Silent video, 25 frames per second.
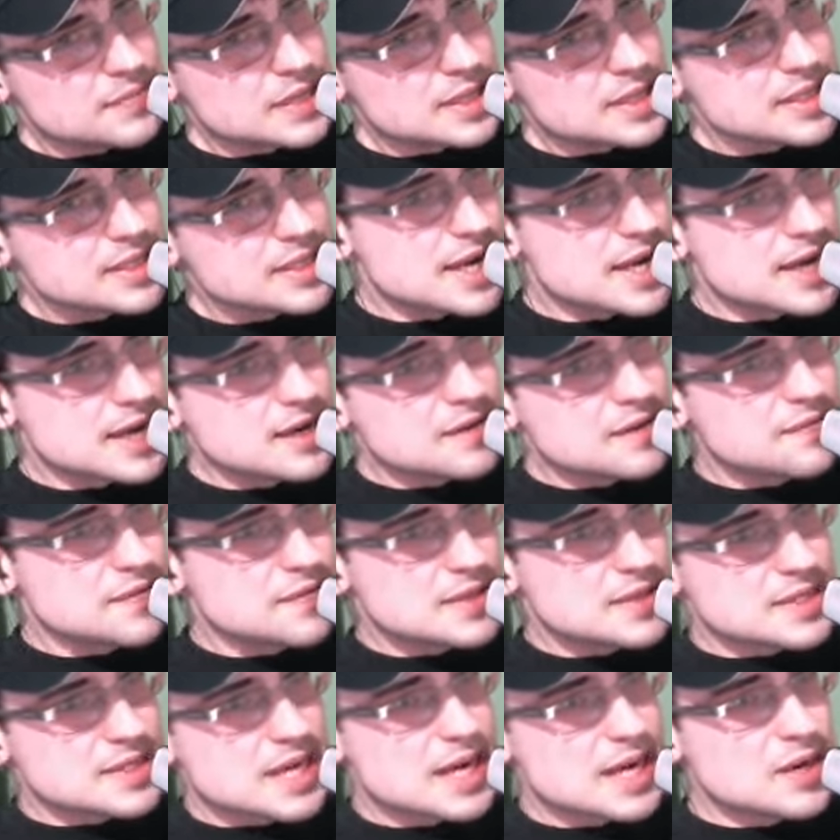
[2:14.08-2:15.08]
It's kind
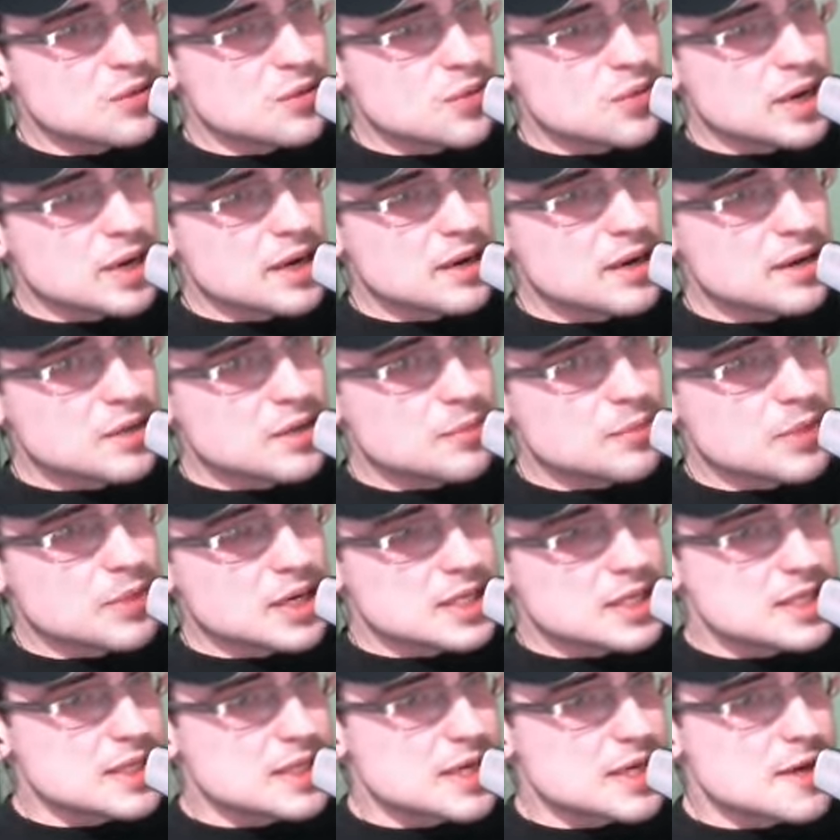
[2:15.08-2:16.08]
of weird,
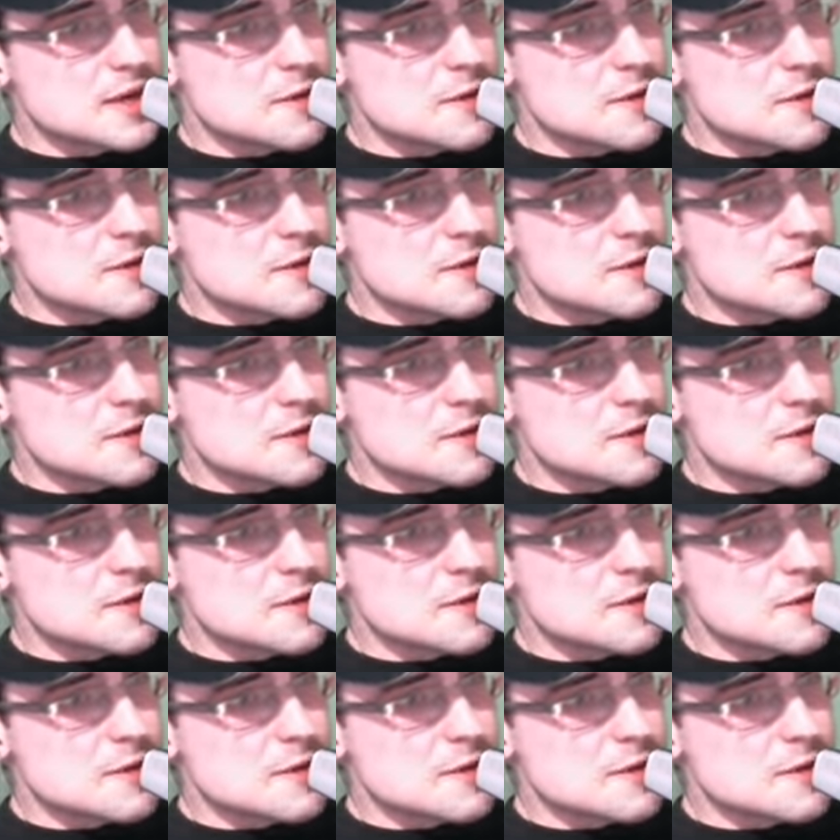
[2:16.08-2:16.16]
but